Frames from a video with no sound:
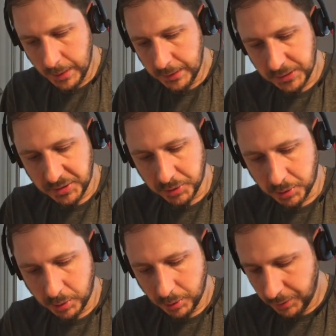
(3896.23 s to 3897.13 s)

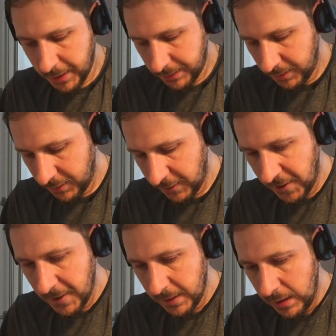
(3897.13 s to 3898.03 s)
So that
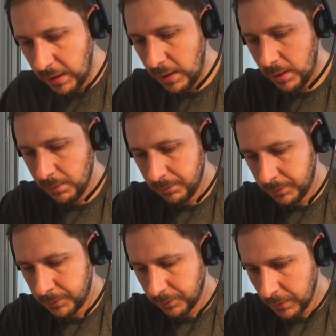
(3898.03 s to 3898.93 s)
clearly
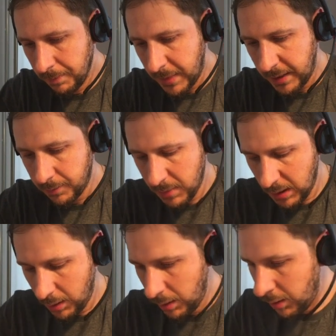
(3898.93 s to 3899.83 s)
made
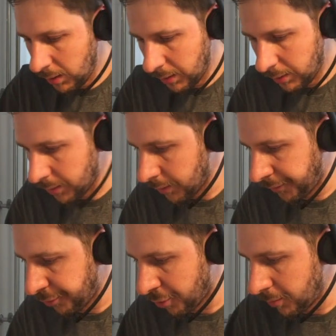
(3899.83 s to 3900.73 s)
me in a
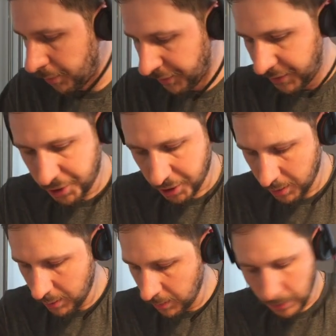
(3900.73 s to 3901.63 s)
strong
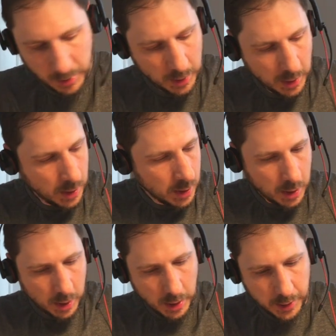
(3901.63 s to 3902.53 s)
position.
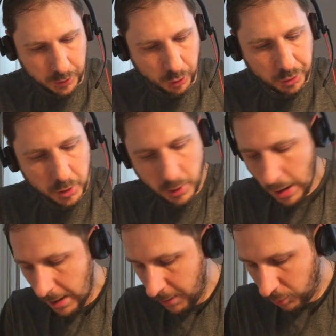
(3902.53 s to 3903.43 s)
I don't know
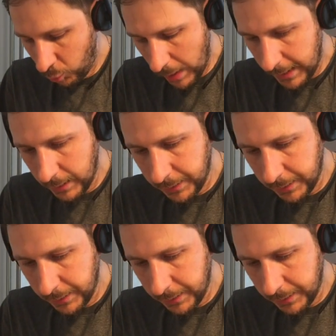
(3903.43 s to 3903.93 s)
how well